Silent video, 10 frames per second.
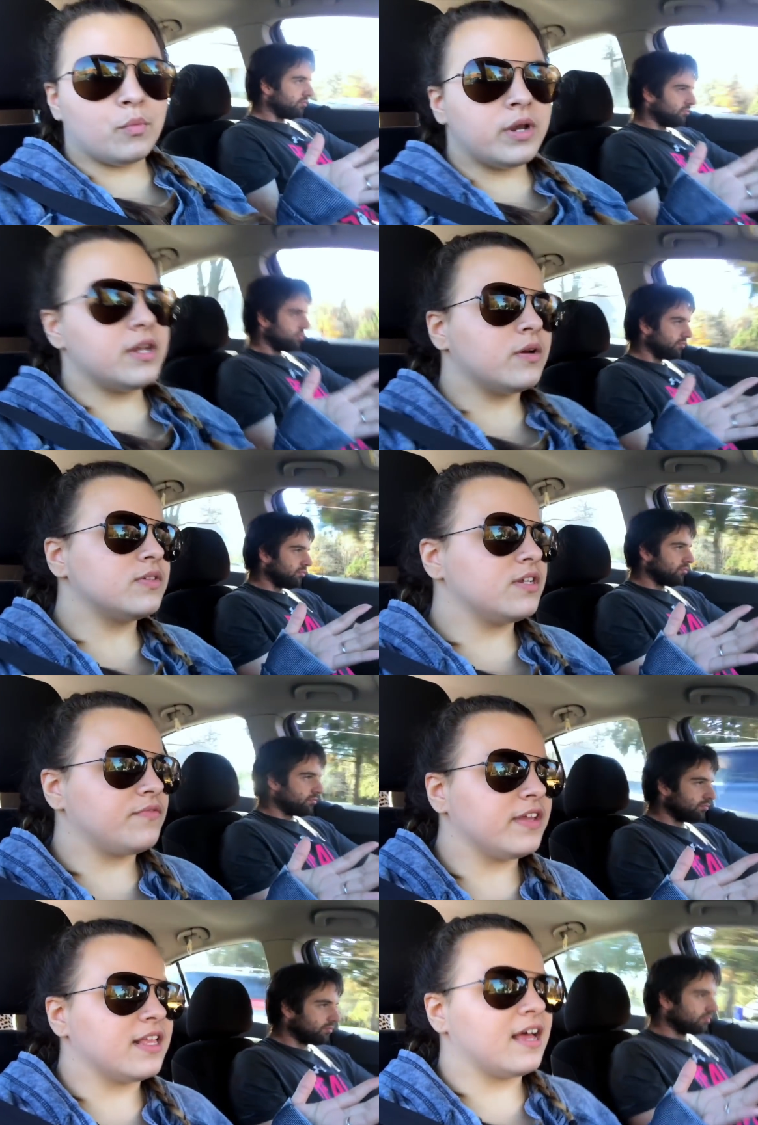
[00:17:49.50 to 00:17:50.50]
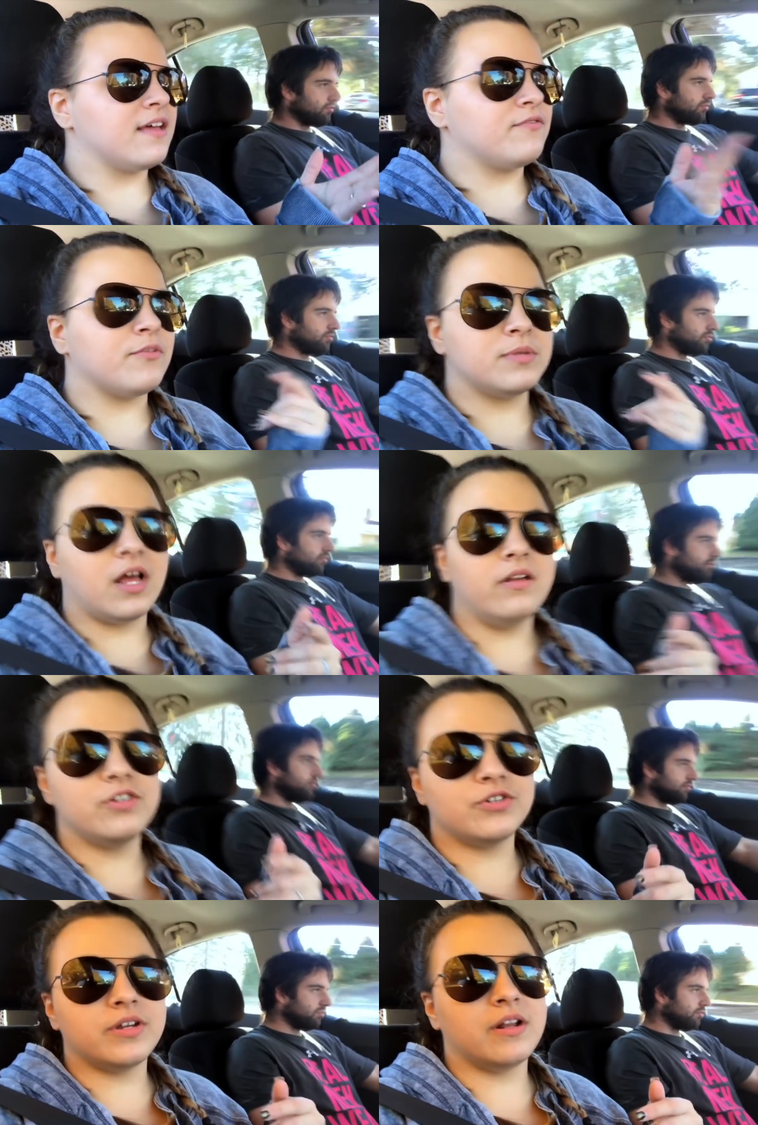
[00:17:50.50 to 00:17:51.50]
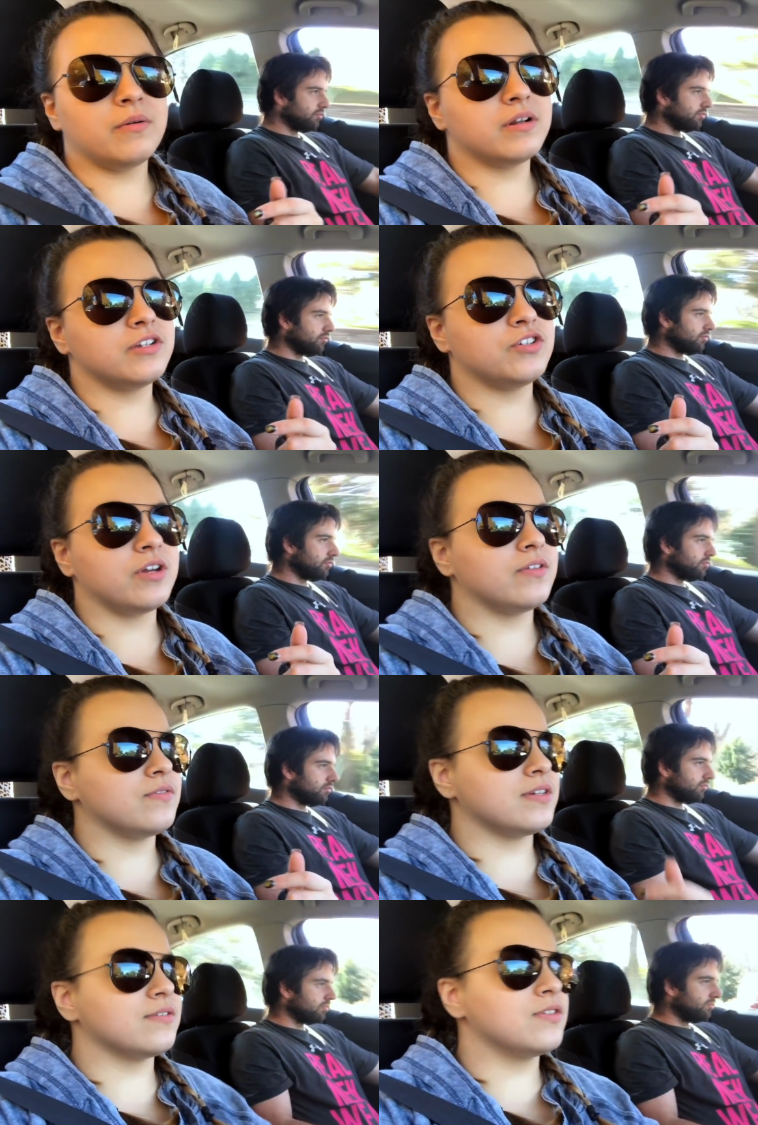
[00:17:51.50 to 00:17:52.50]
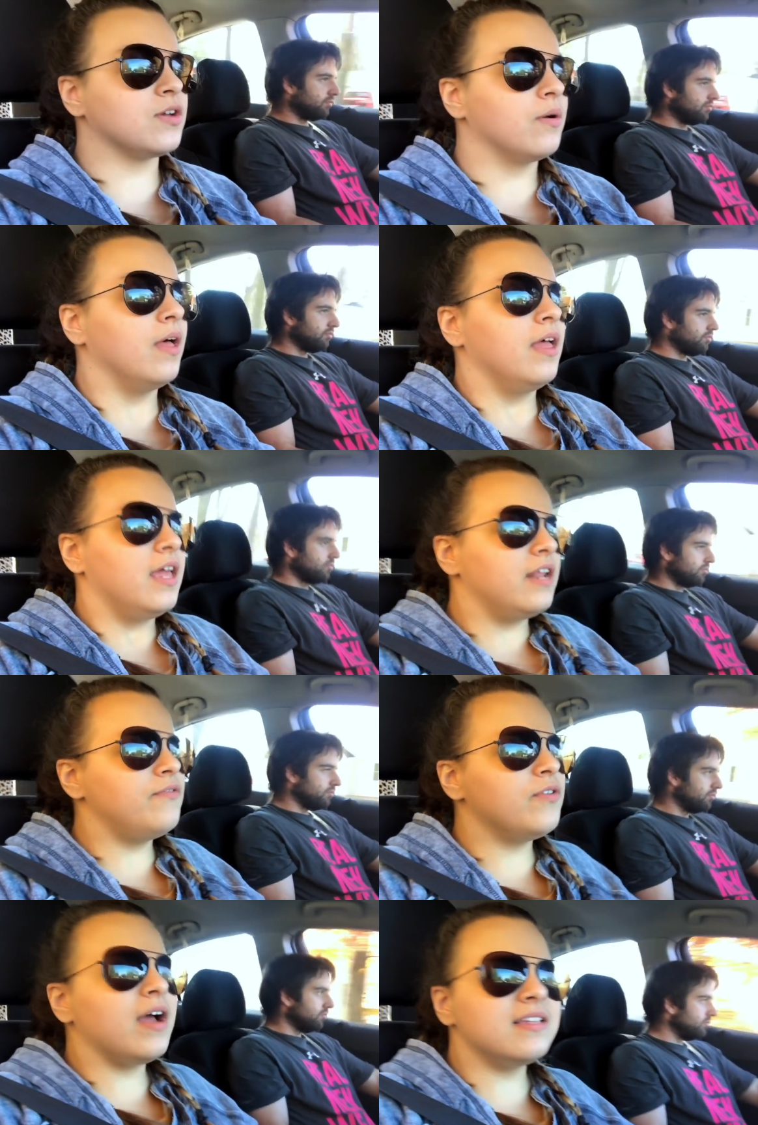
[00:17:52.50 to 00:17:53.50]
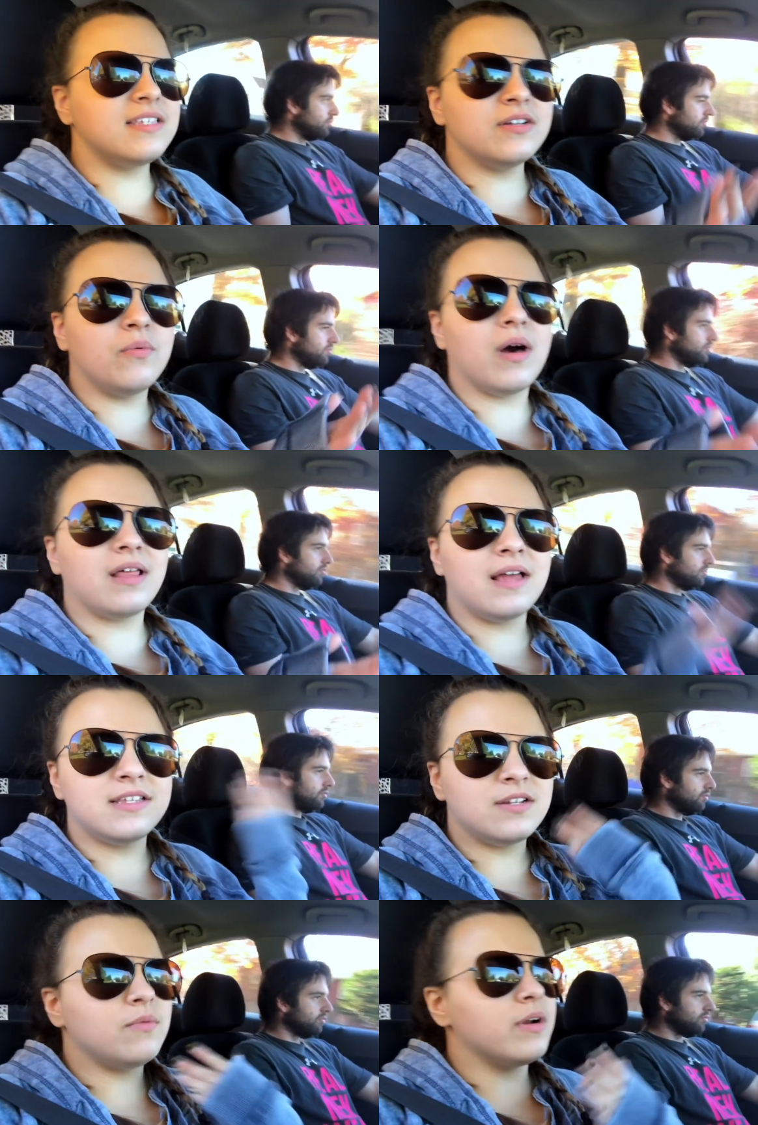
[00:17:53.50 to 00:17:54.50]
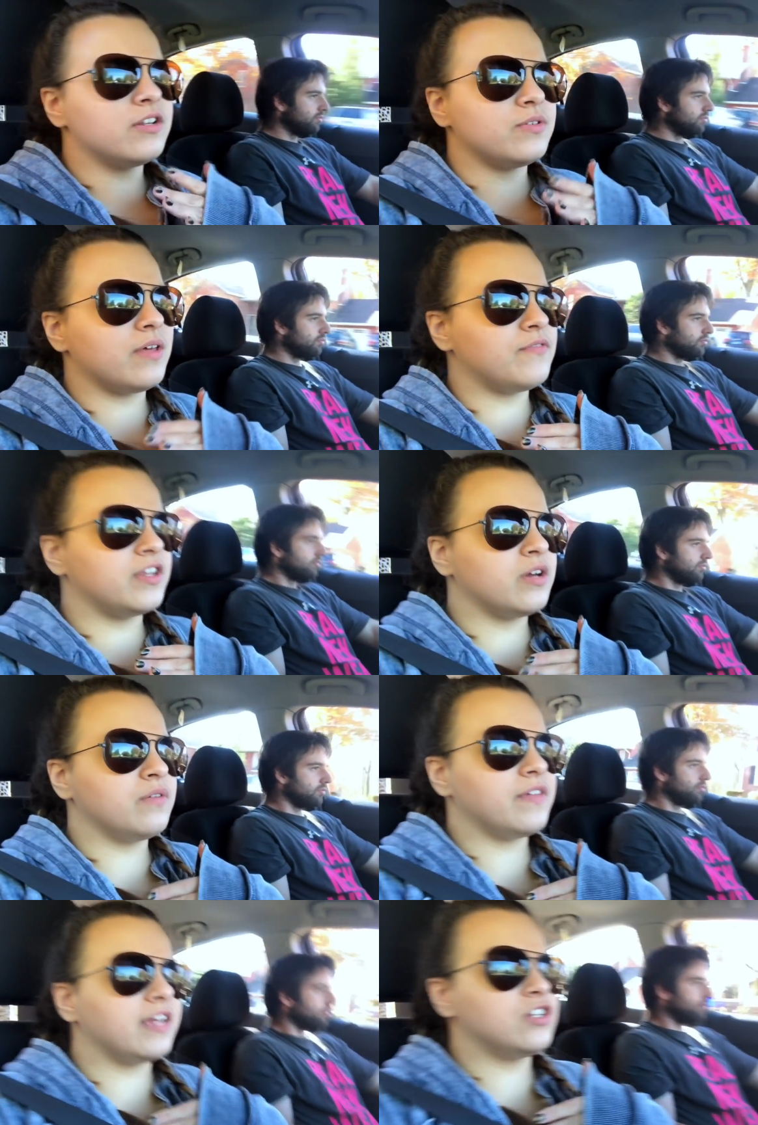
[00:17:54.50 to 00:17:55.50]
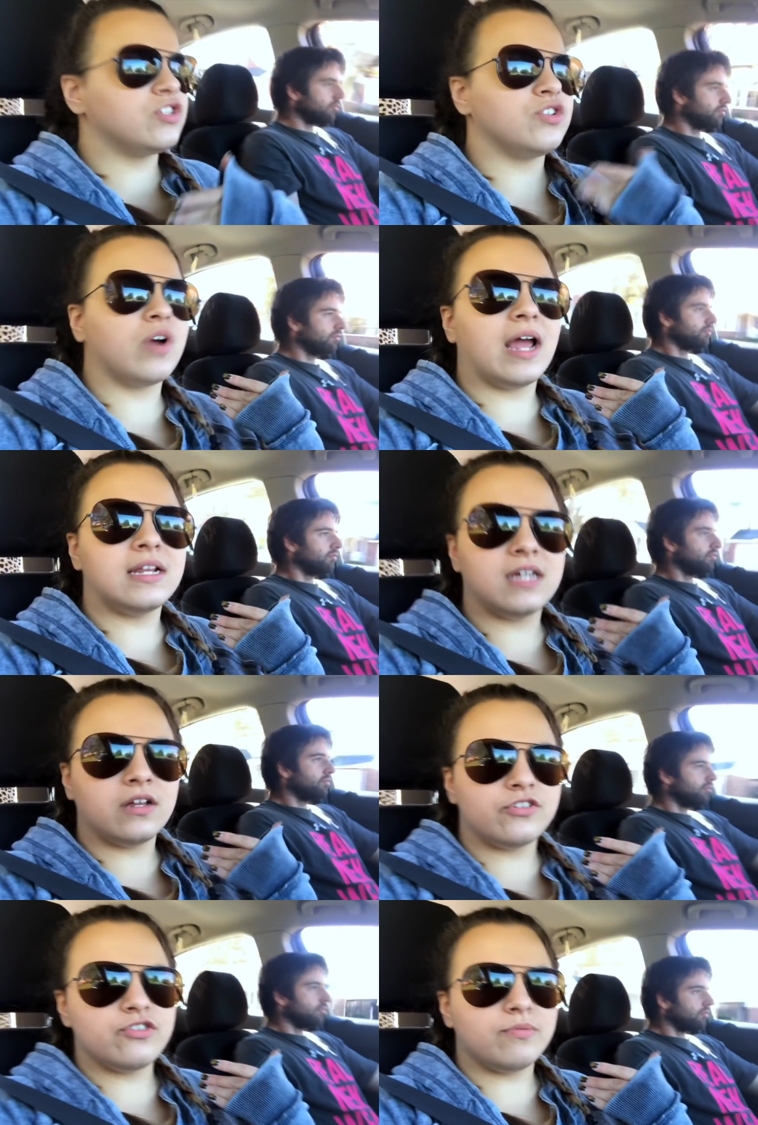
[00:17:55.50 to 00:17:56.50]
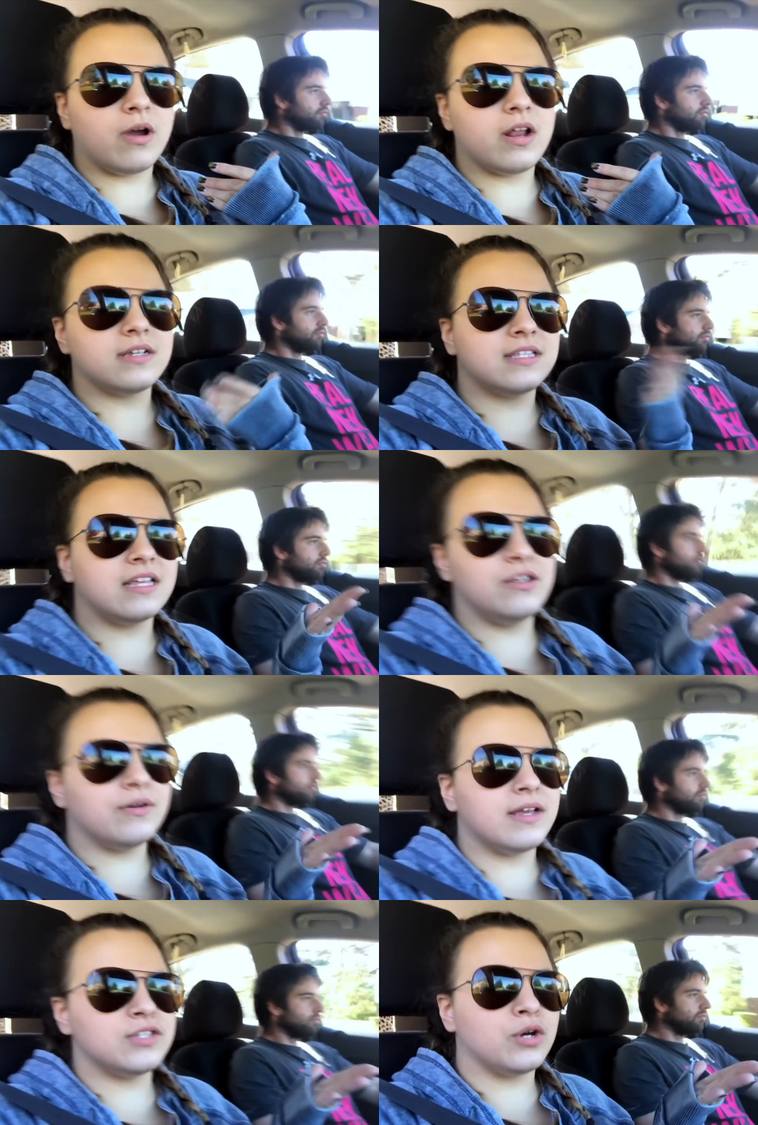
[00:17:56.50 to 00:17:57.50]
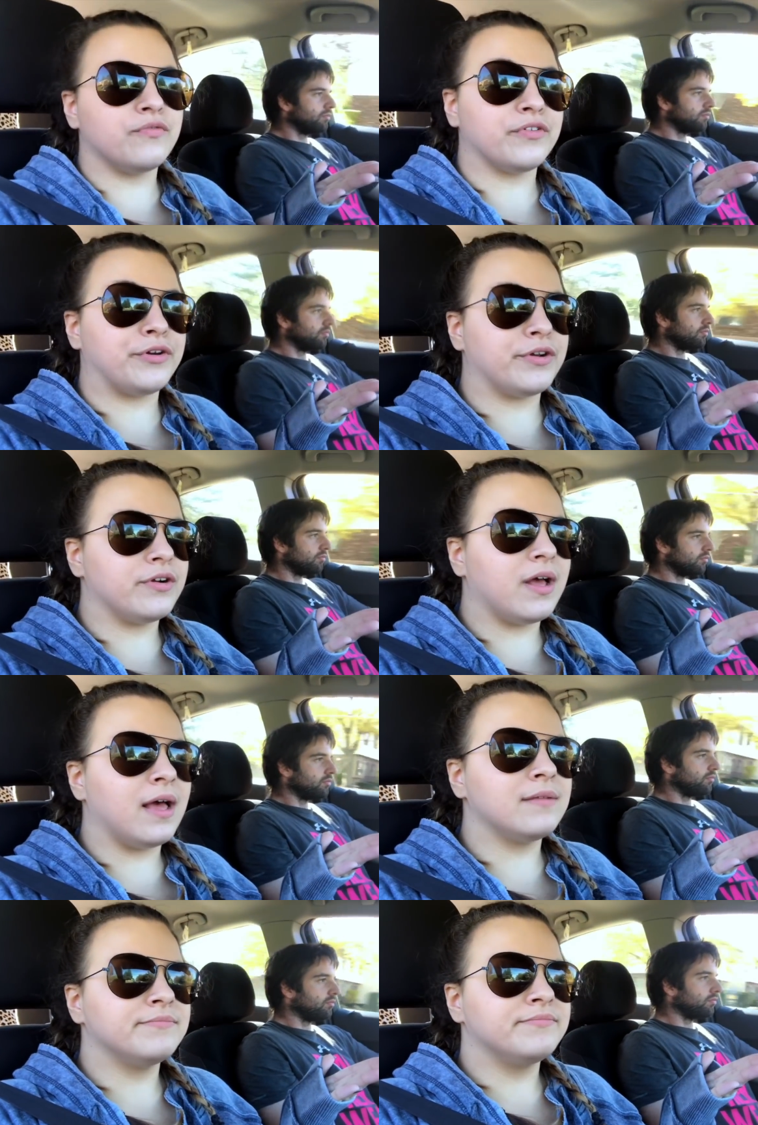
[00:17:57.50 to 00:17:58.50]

Speaker 1: windows, stuff like that, from Dollar Tree, and I wanted to try those out. So, and if you guys still want, I still want to do that video of like trying Dollar Tree products and letting you guys know if they're good or not.